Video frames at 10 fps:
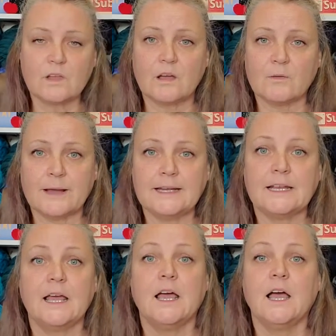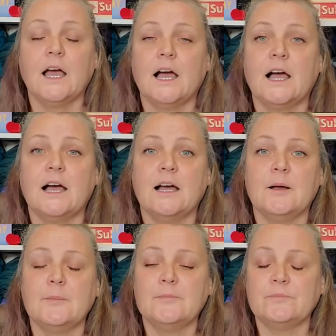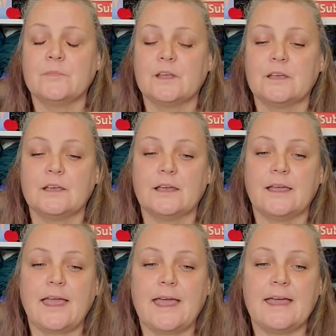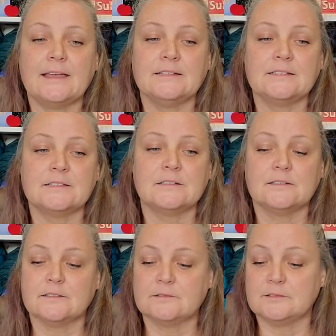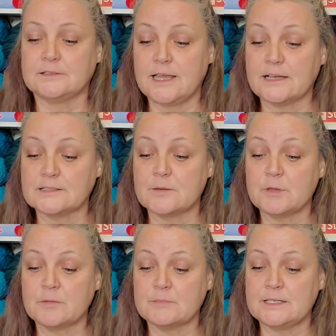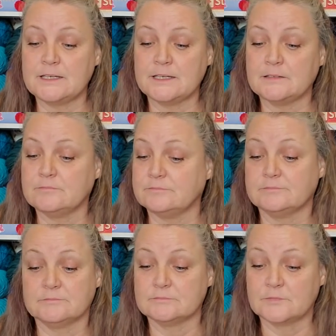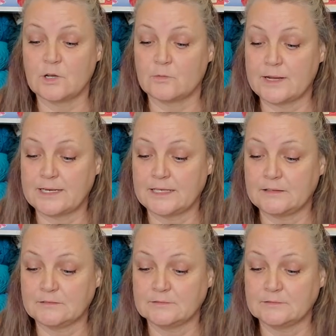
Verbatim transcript: All right. And yeah, some of them did already.